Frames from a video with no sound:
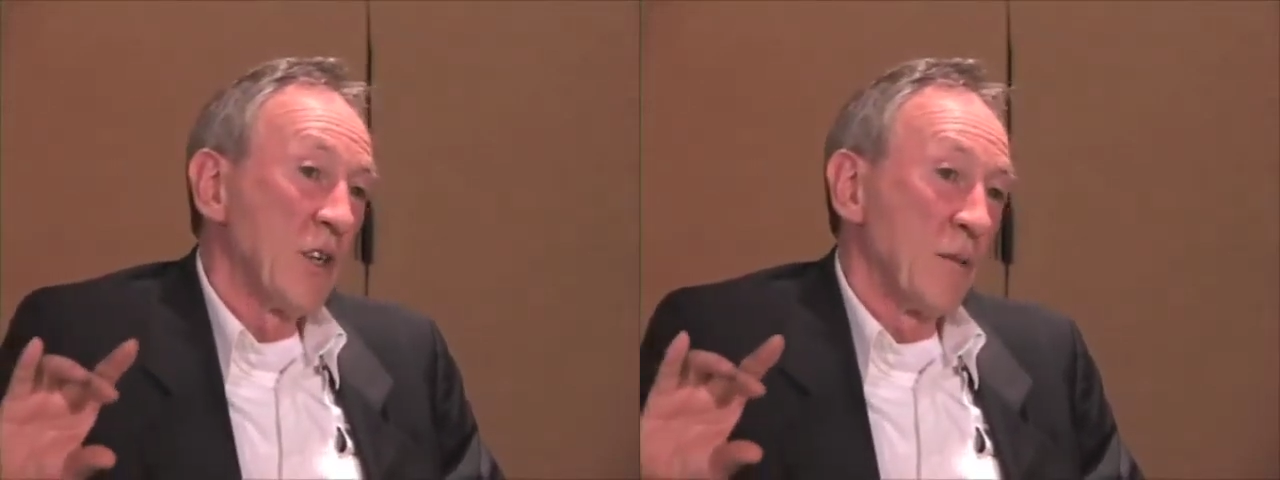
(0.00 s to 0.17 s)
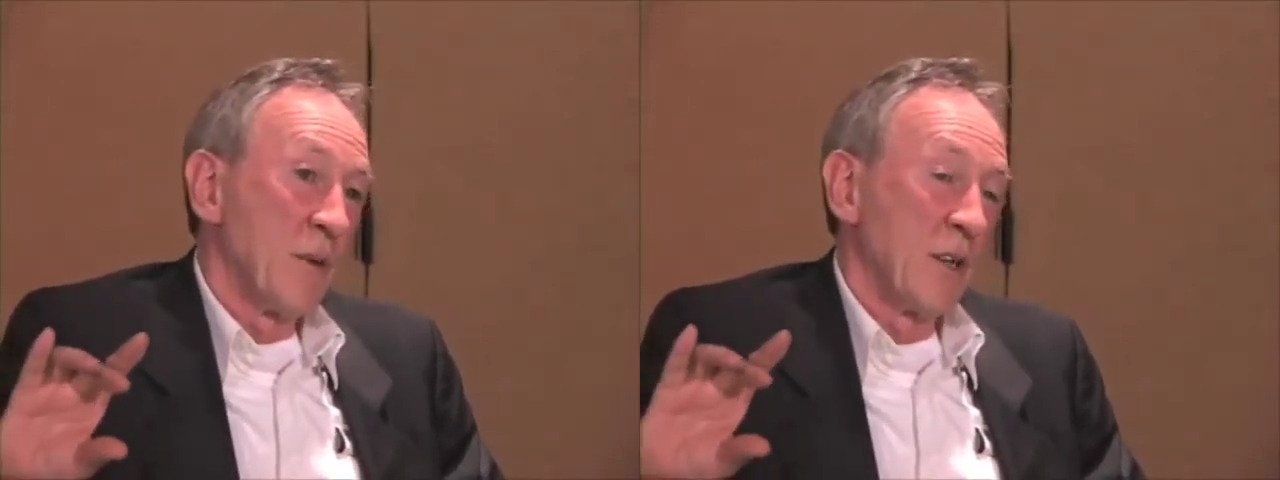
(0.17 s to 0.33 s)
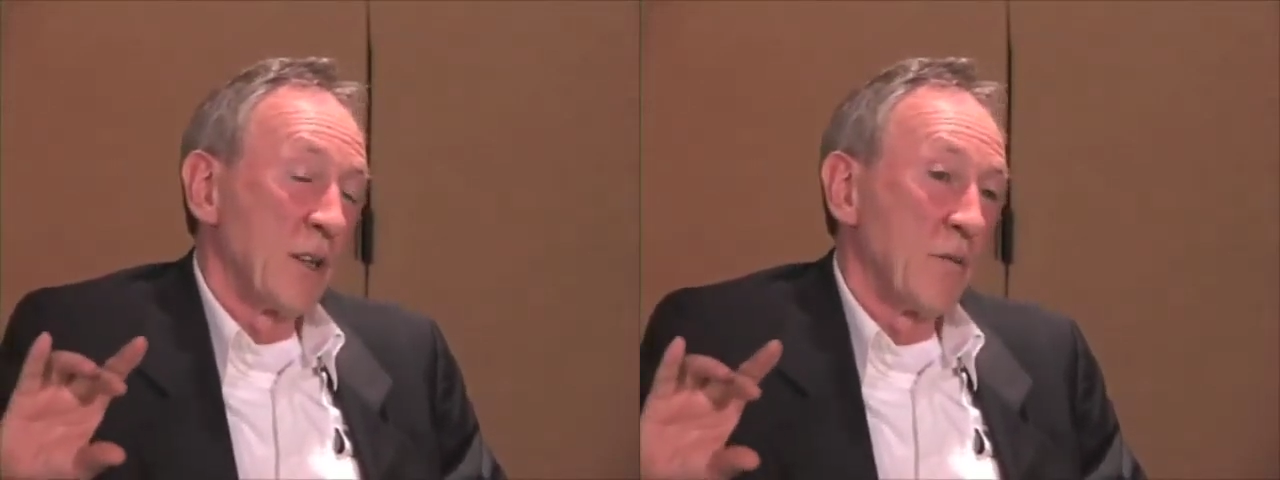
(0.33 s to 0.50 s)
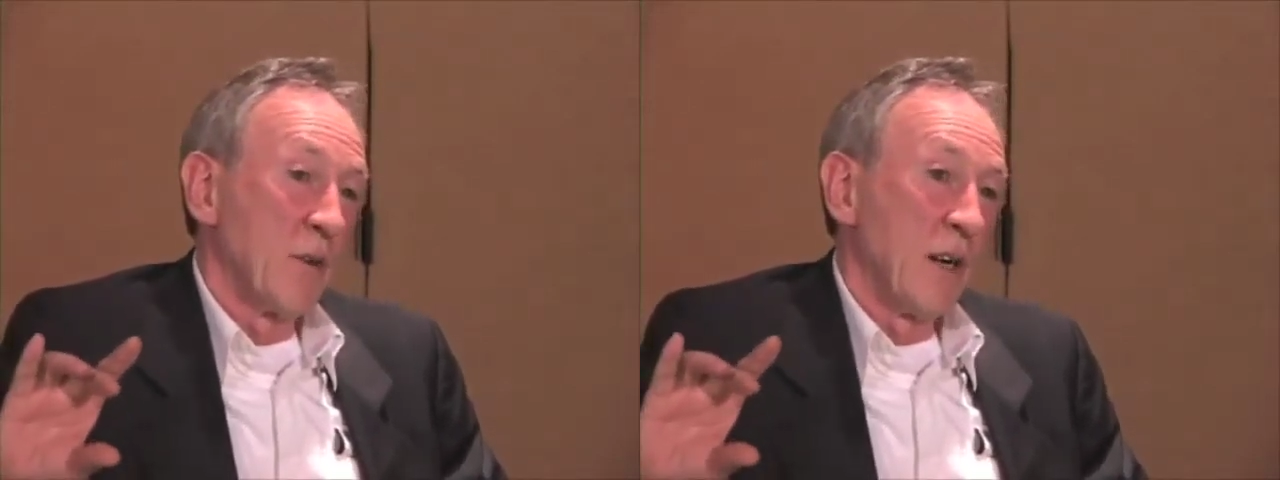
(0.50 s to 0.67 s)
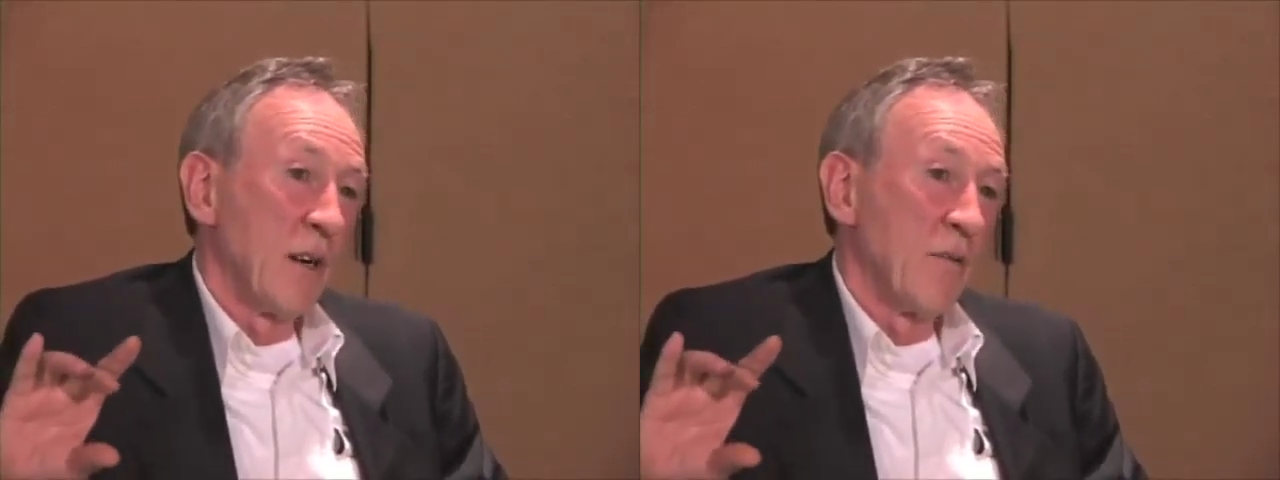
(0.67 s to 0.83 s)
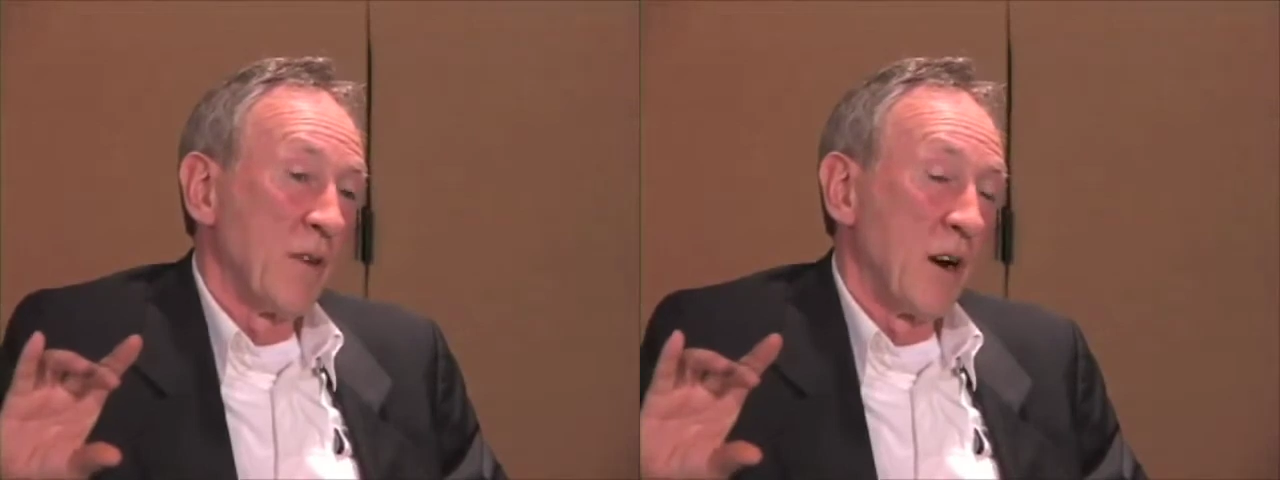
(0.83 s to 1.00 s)
about the marine
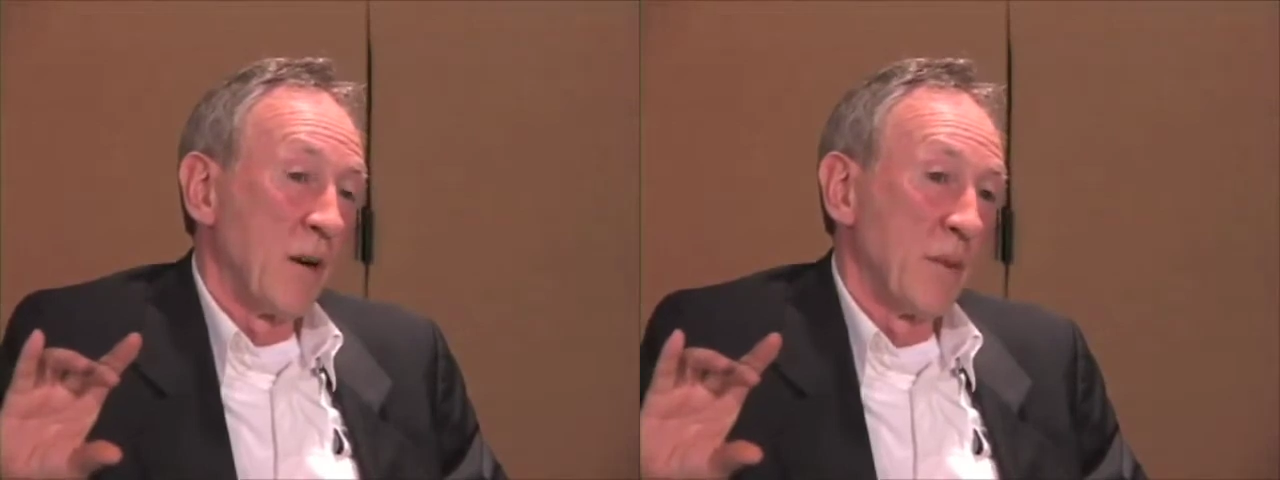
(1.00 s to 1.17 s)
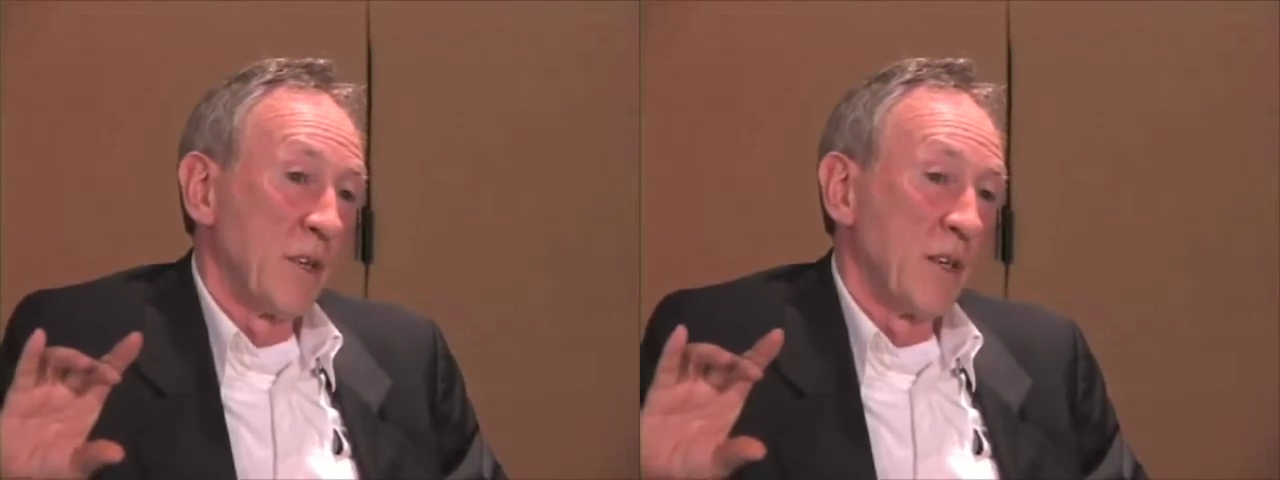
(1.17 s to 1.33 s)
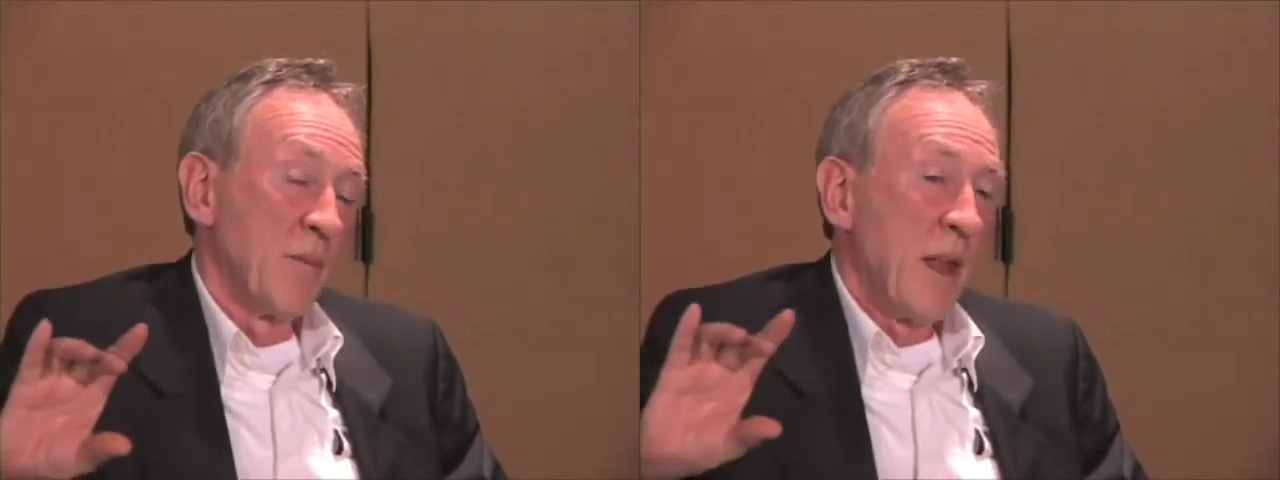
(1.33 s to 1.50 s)
environment